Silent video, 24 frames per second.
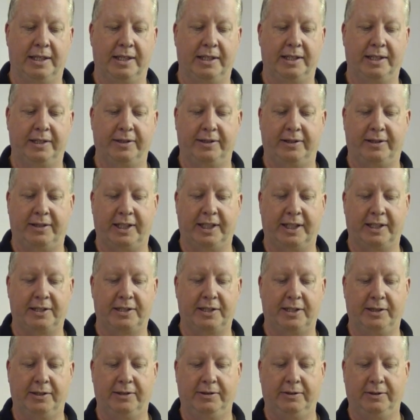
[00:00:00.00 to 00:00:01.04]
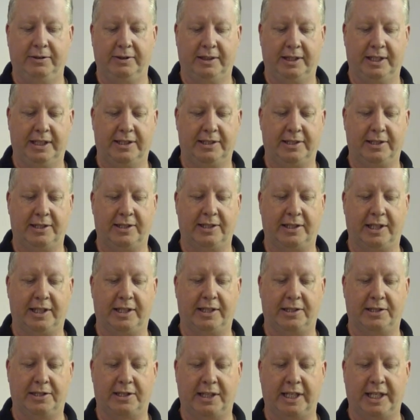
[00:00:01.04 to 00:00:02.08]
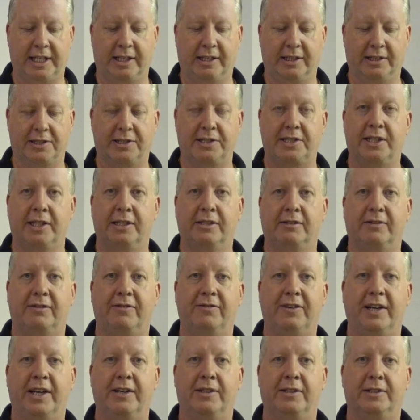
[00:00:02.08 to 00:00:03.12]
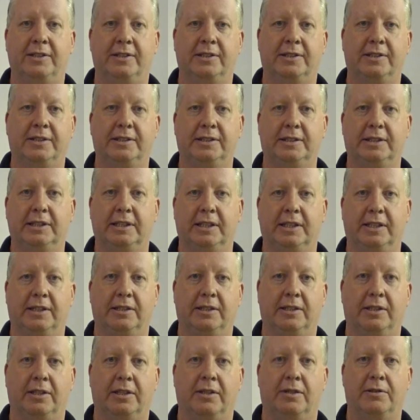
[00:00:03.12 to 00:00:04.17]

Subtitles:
Another thing too, this is a stainless steel ferrule that